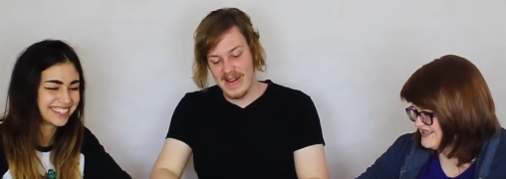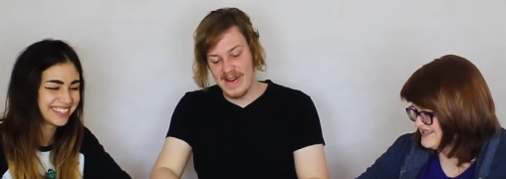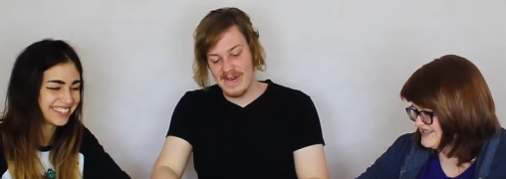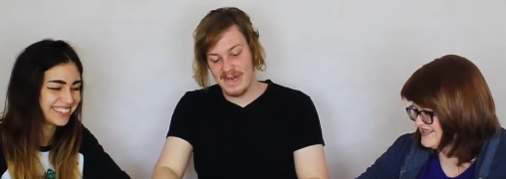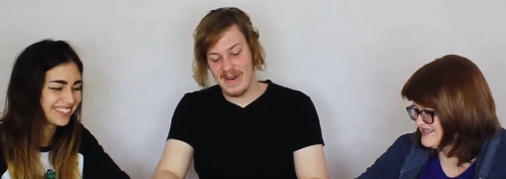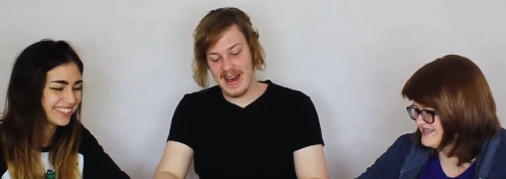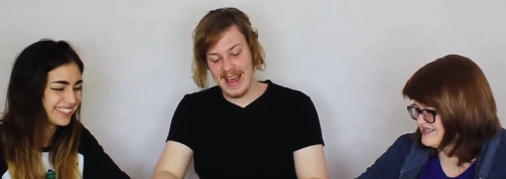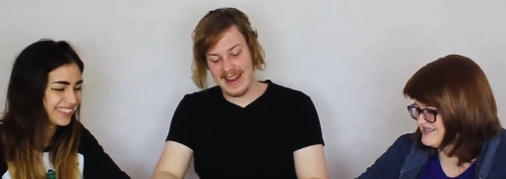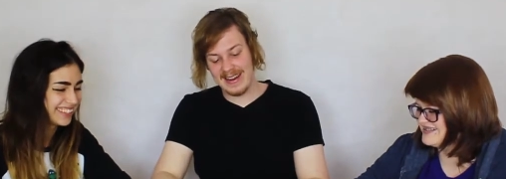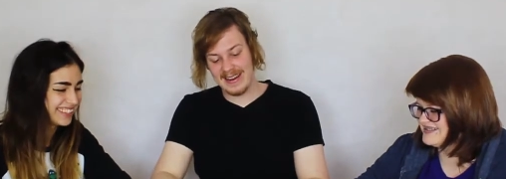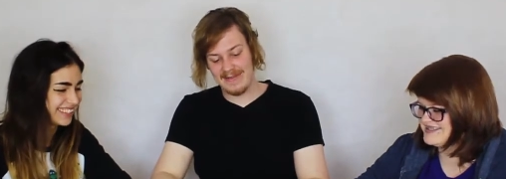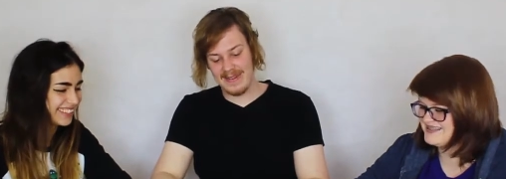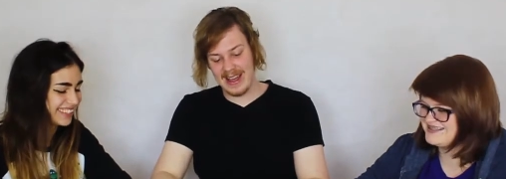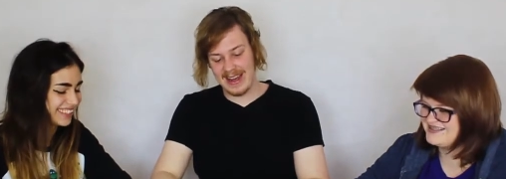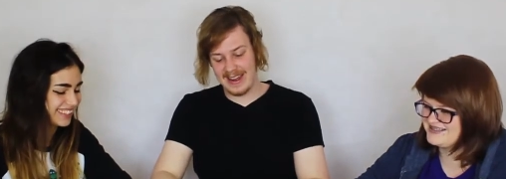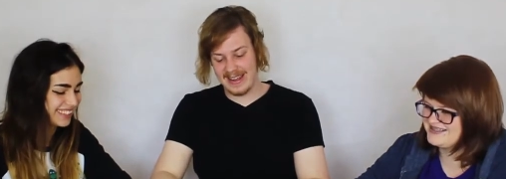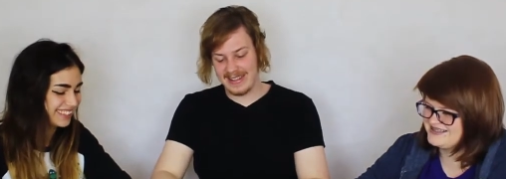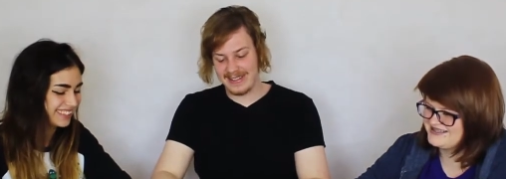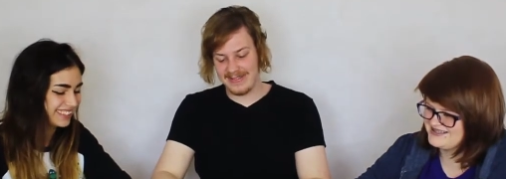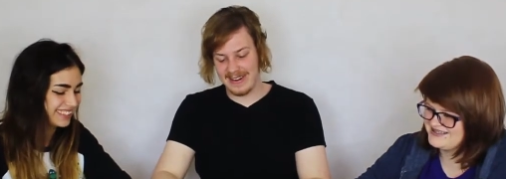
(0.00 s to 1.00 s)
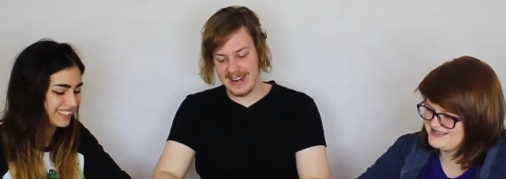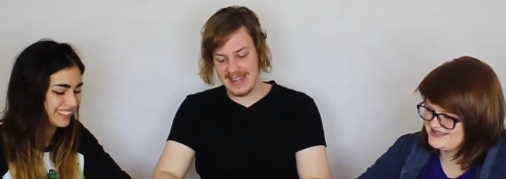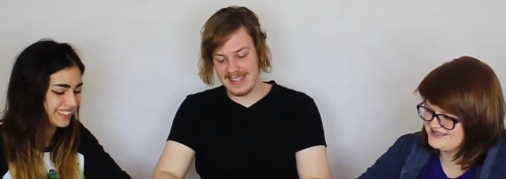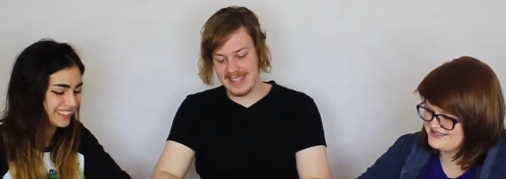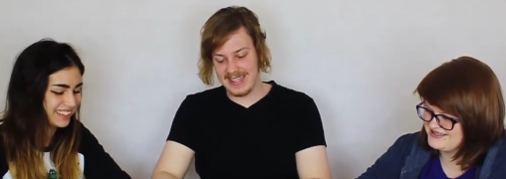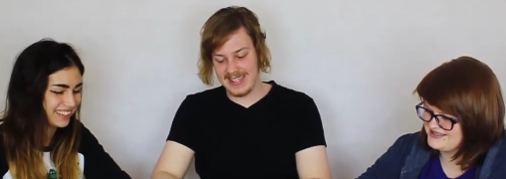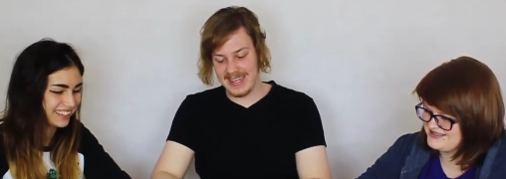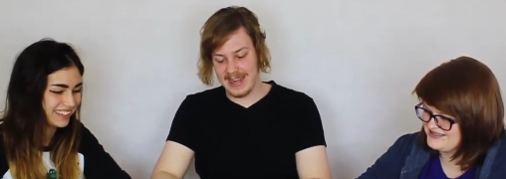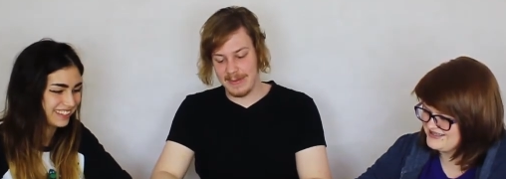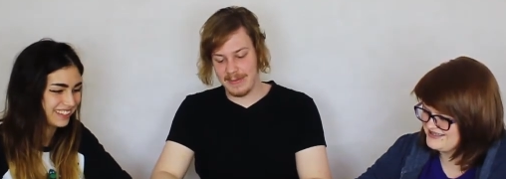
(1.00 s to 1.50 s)
Speaker 1: What ended my last
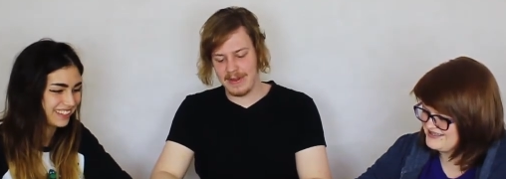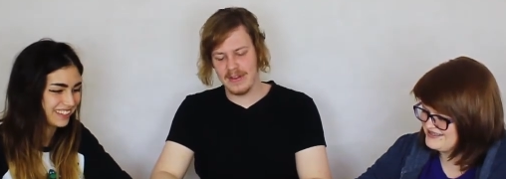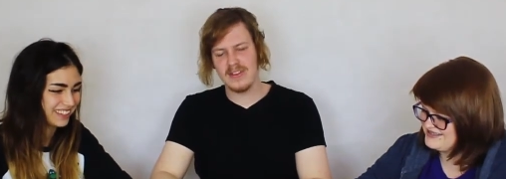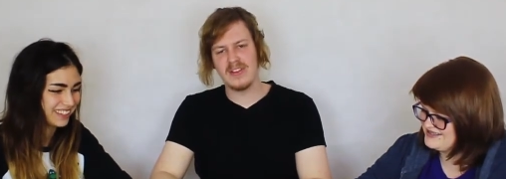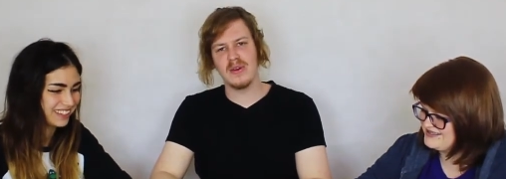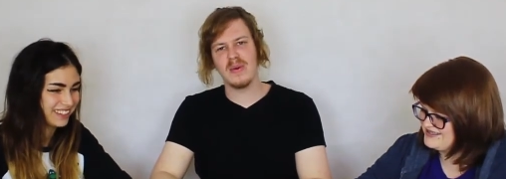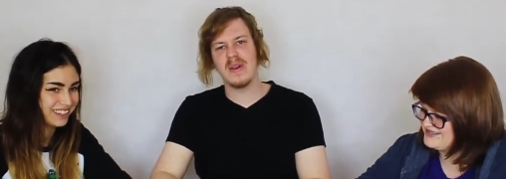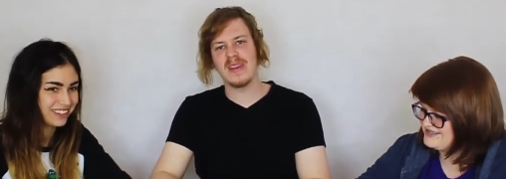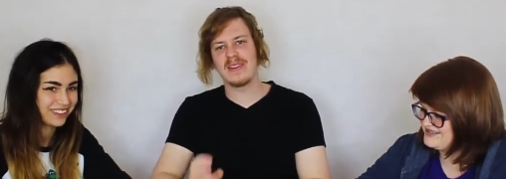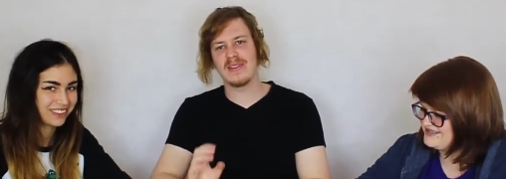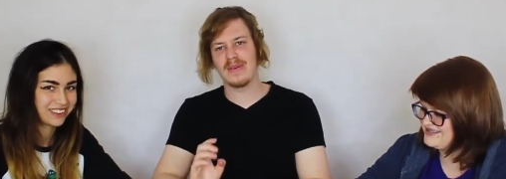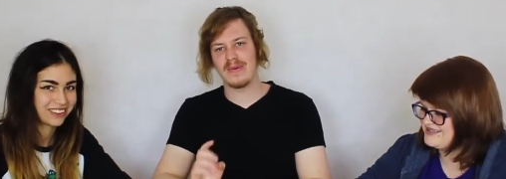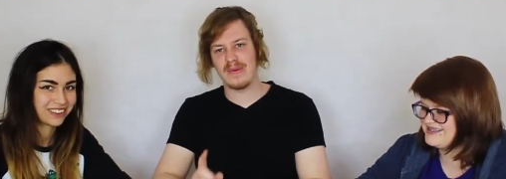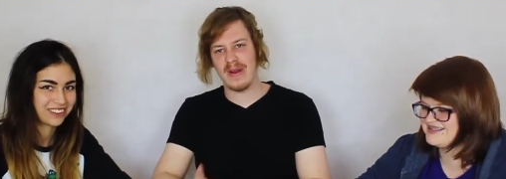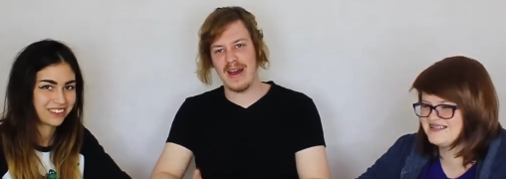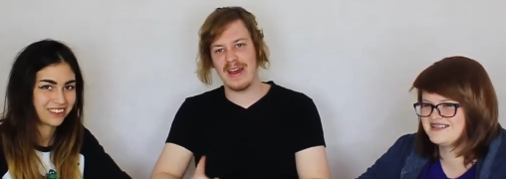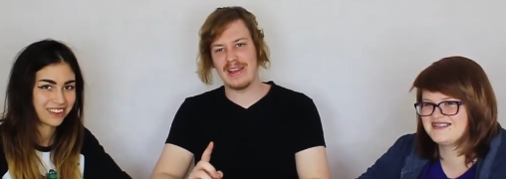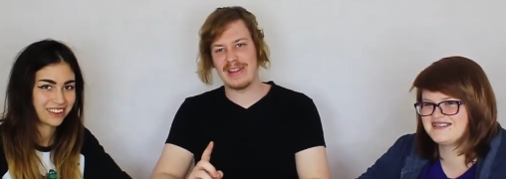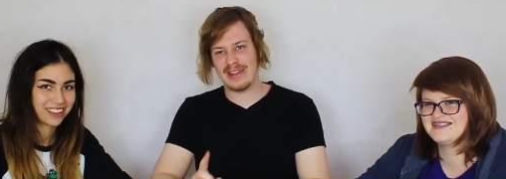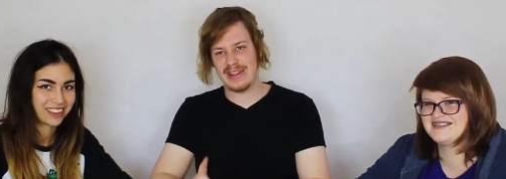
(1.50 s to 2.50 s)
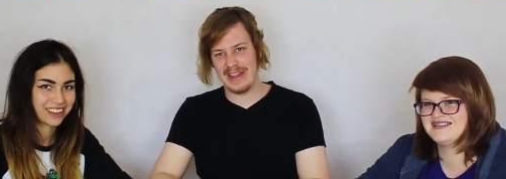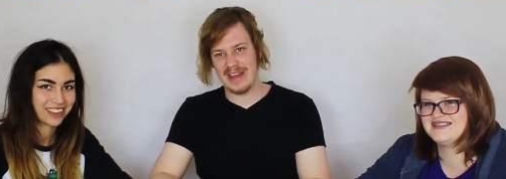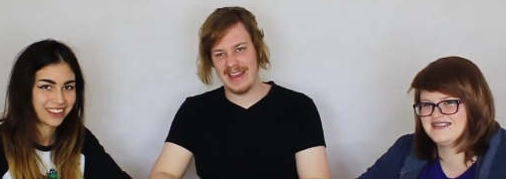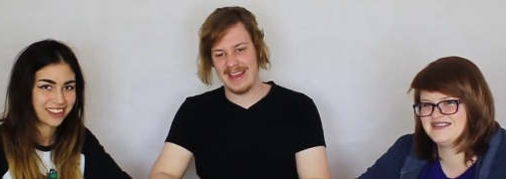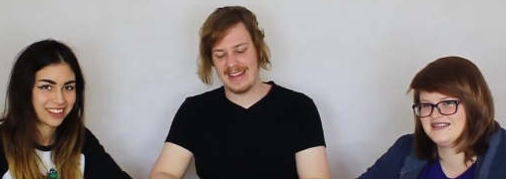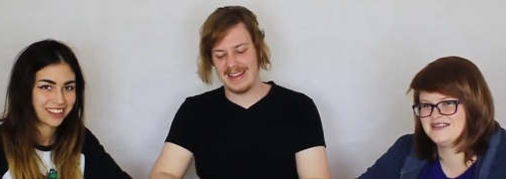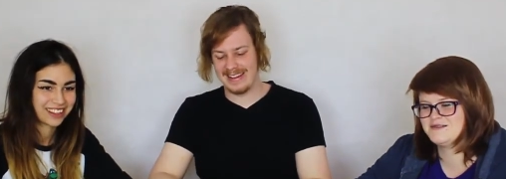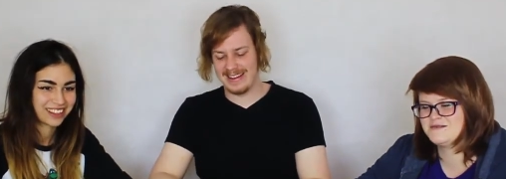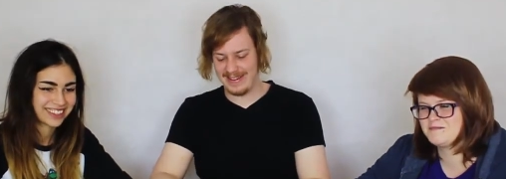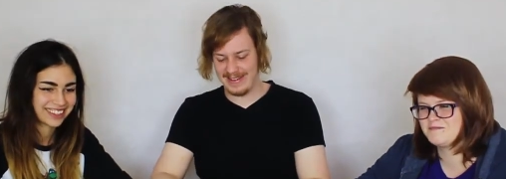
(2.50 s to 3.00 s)
relationship? Doing the right
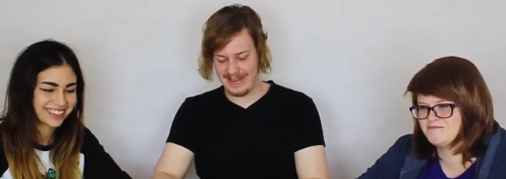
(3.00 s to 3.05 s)
thing.